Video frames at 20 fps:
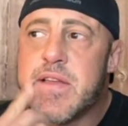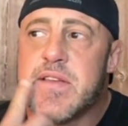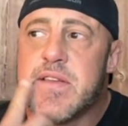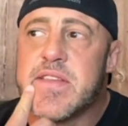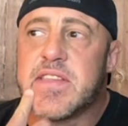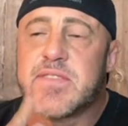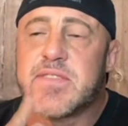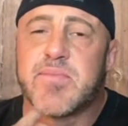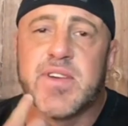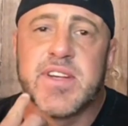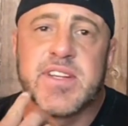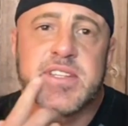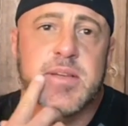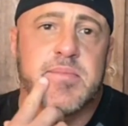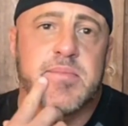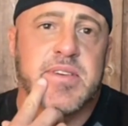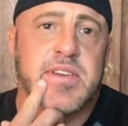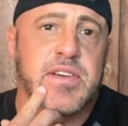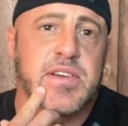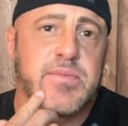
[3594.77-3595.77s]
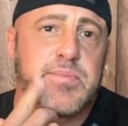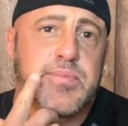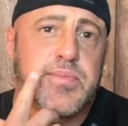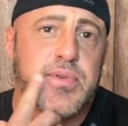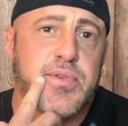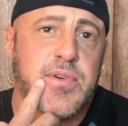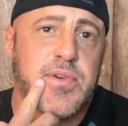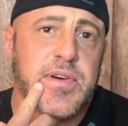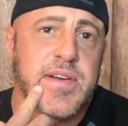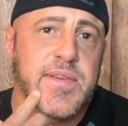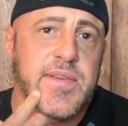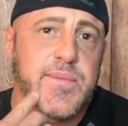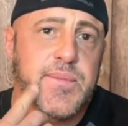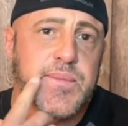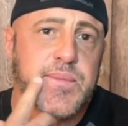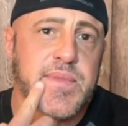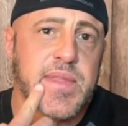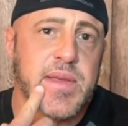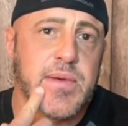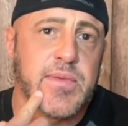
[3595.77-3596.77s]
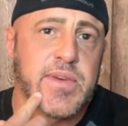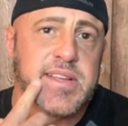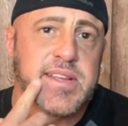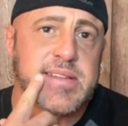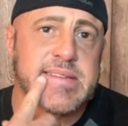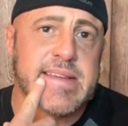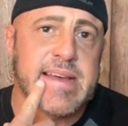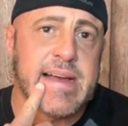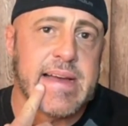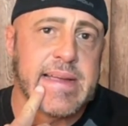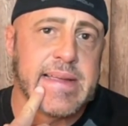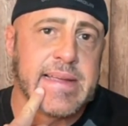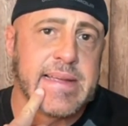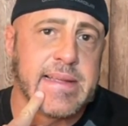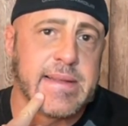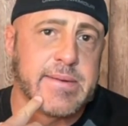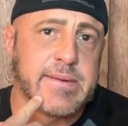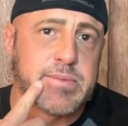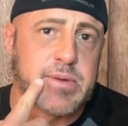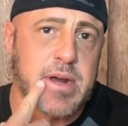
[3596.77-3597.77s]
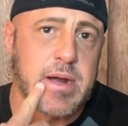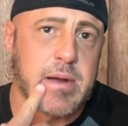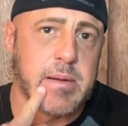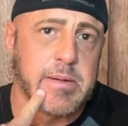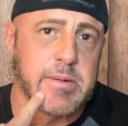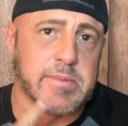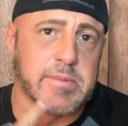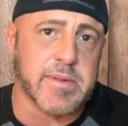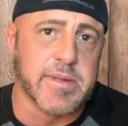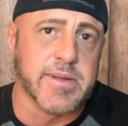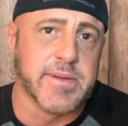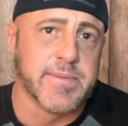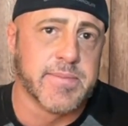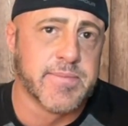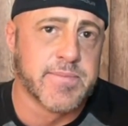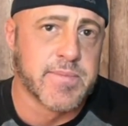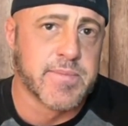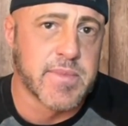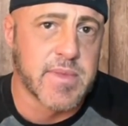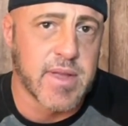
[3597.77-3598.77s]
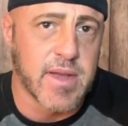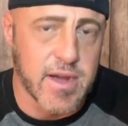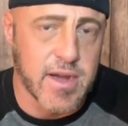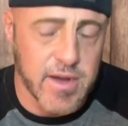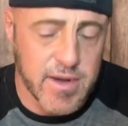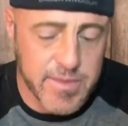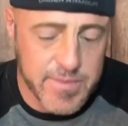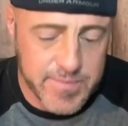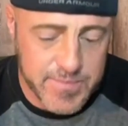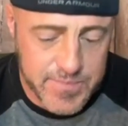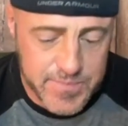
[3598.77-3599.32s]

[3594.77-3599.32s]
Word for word: this brings up a good point that we can tie in, probably. Um,